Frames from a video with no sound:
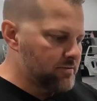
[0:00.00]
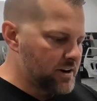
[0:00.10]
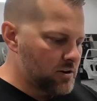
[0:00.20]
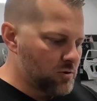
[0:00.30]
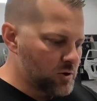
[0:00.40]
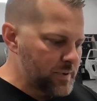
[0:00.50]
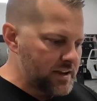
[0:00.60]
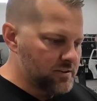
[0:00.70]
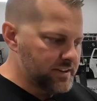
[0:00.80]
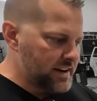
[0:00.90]
rear quarter
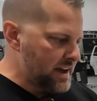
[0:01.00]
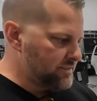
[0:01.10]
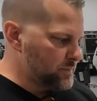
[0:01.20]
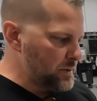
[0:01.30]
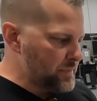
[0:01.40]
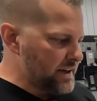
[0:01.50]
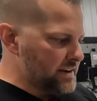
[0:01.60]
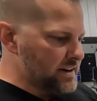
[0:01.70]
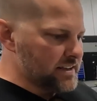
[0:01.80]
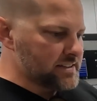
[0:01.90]
panel did have to be
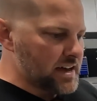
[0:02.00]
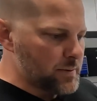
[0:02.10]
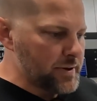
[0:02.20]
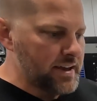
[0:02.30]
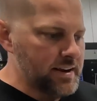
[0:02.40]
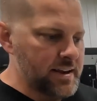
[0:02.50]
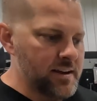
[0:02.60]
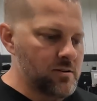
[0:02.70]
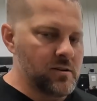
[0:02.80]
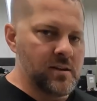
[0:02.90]
painted. It's out of paint
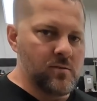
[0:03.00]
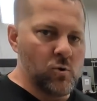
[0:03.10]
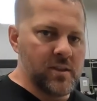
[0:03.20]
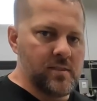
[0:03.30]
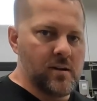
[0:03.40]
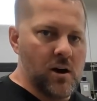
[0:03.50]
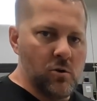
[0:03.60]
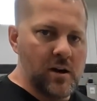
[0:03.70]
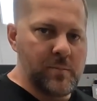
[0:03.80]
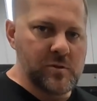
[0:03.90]
now. What the
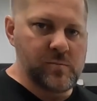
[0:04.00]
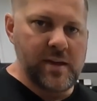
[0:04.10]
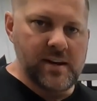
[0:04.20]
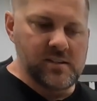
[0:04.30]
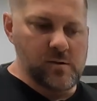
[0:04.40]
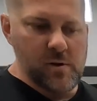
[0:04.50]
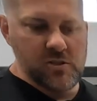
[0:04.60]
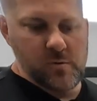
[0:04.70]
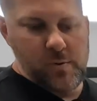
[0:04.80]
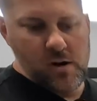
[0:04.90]
holdup has been is a
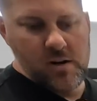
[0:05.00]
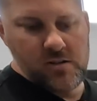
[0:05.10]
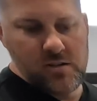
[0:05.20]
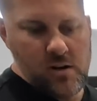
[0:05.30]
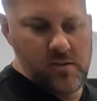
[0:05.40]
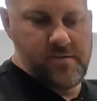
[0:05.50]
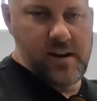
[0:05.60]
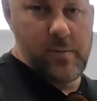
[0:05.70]
bunch of parts on the very